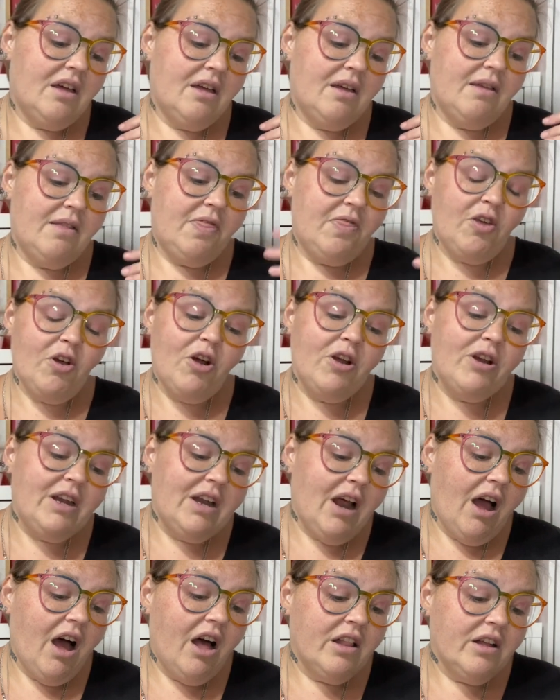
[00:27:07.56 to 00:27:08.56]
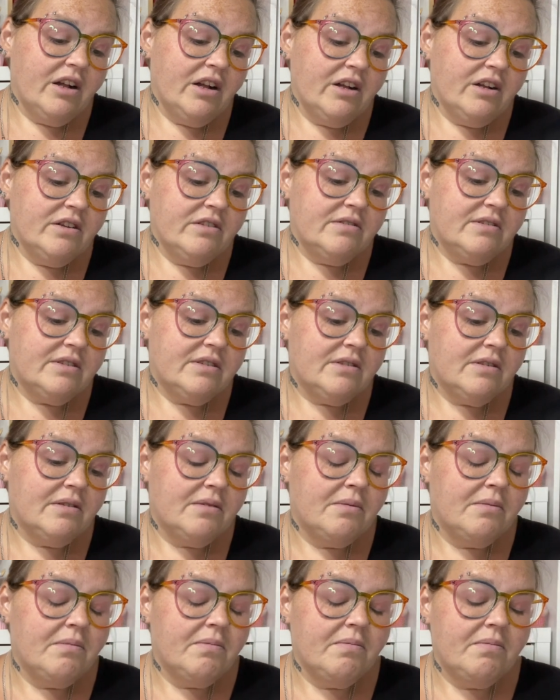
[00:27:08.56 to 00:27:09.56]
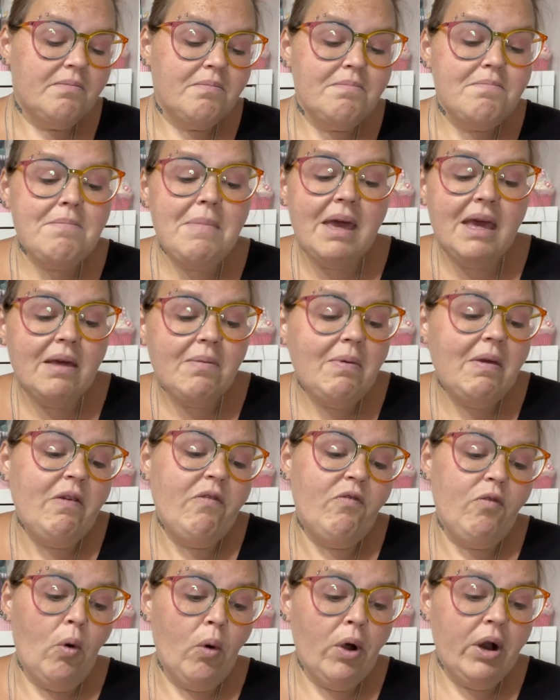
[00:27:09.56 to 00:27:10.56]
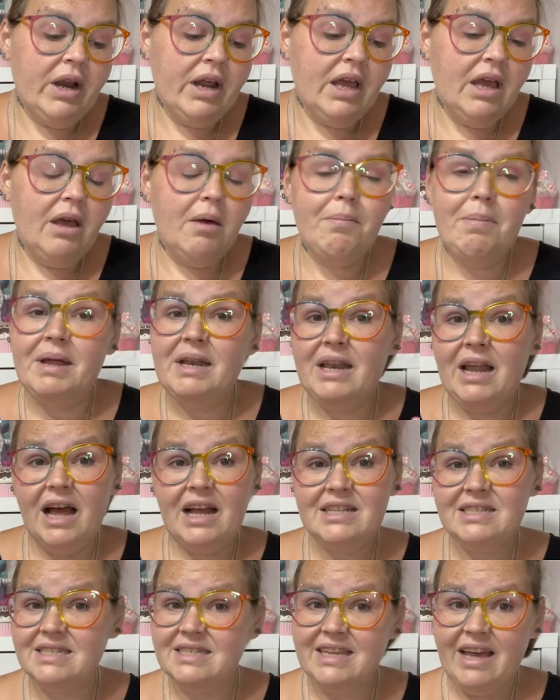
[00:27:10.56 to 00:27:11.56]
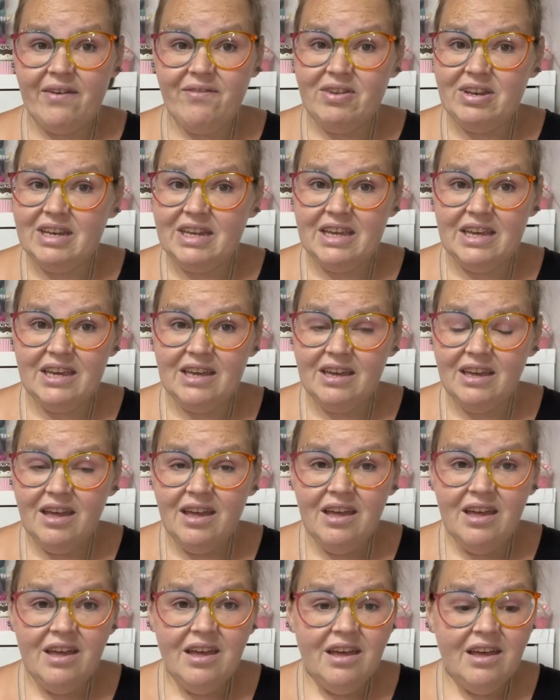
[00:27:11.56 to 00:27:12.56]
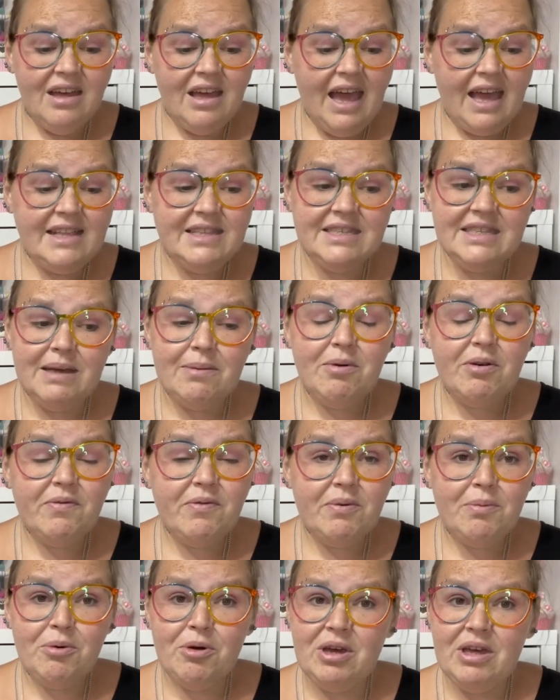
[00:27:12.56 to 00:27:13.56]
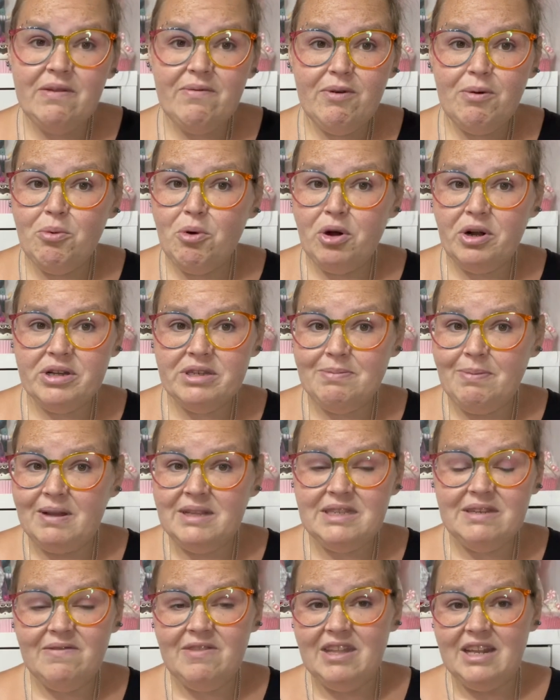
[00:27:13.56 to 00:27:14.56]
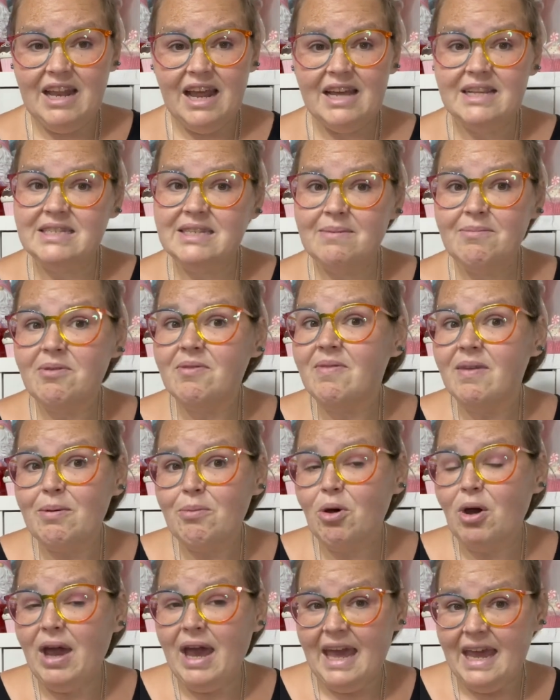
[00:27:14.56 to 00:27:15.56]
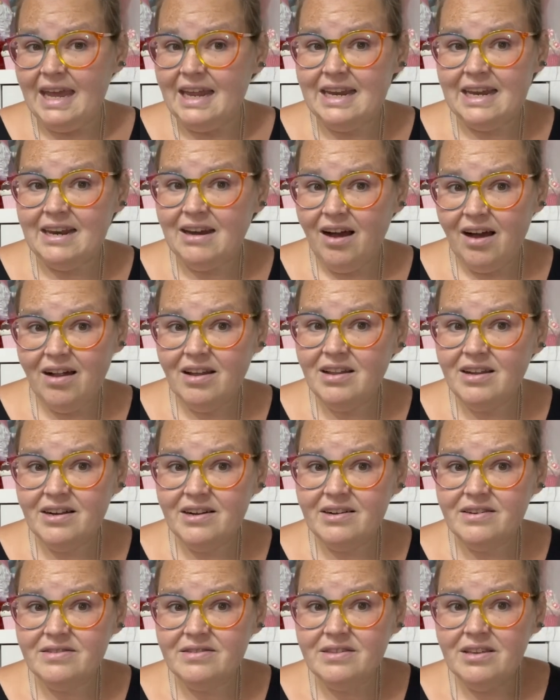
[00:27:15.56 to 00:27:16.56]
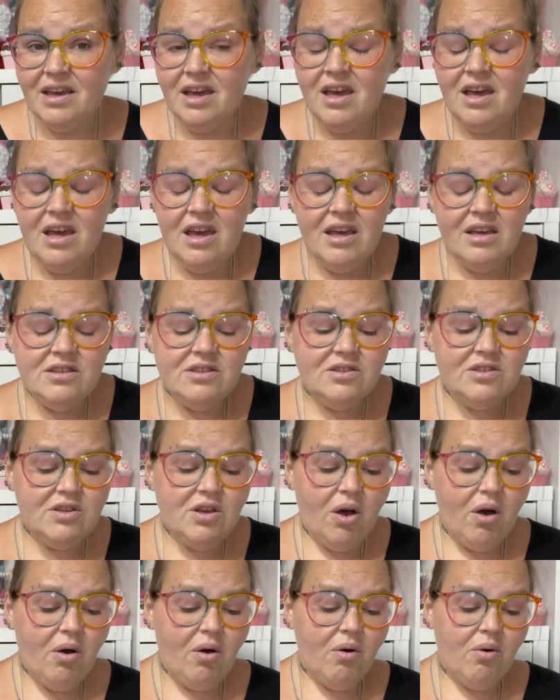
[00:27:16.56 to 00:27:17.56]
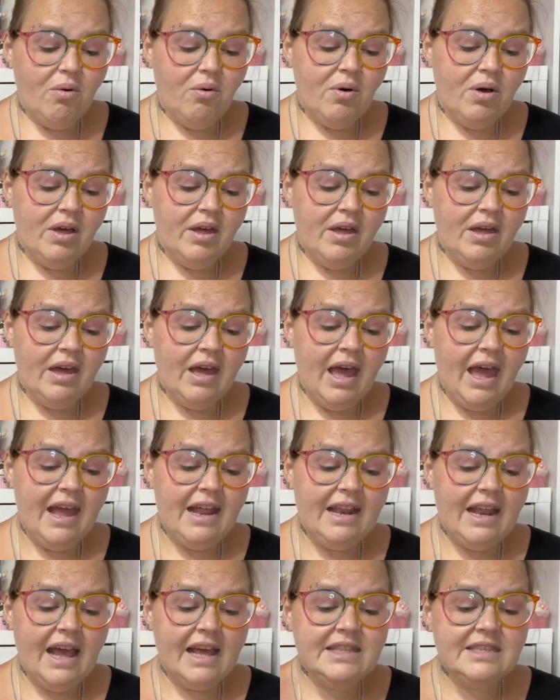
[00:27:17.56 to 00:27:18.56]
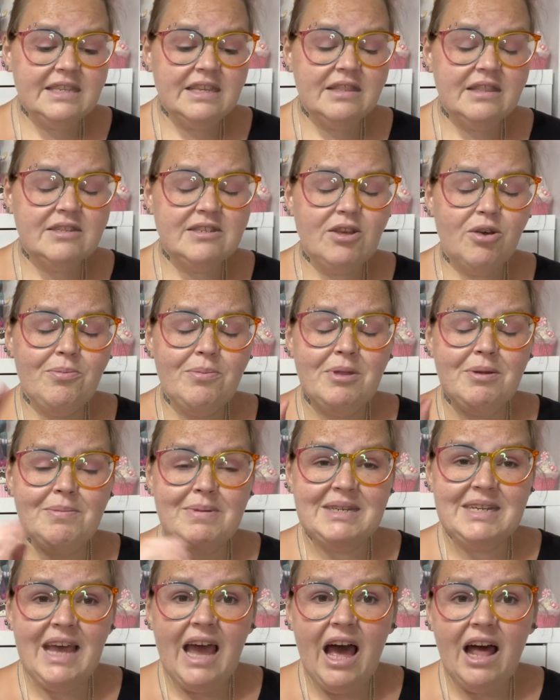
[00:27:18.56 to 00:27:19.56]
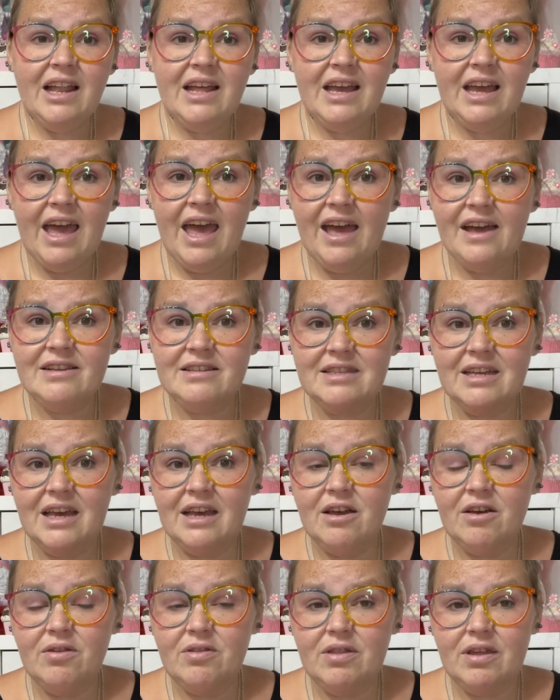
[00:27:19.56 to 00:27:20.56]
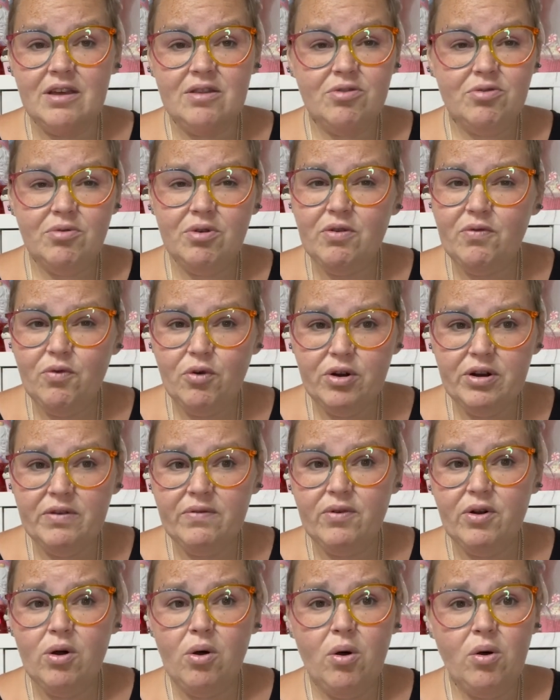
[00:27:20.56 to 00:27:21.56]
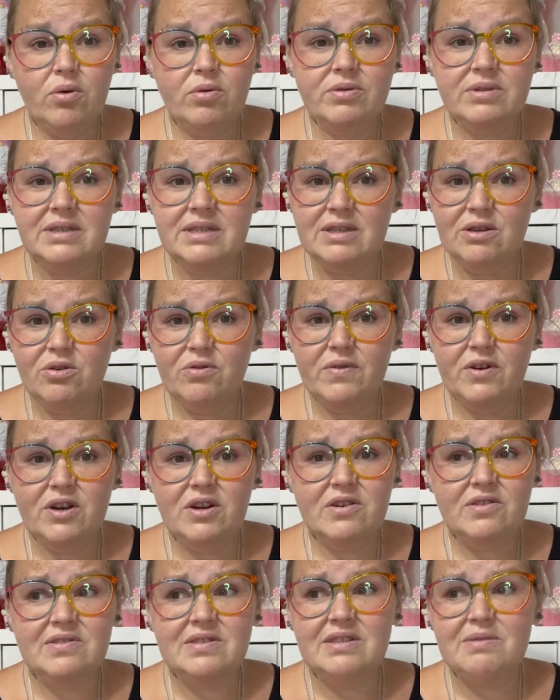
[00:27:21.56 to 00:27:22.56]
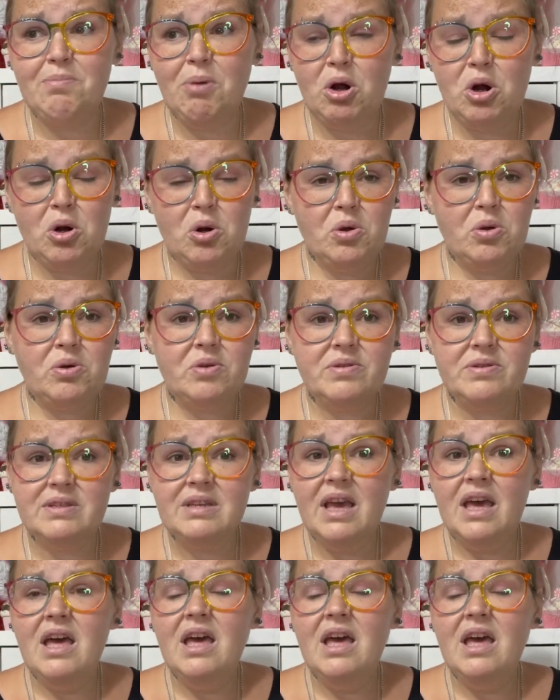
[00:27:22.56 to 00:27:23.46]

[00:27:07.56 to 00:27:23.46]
$30, maybe 40, but not 70. And some of them are even more expensive than that. Some of them are $80. So, and that's some of the metallic has like three or four different golds, silvers, pearls,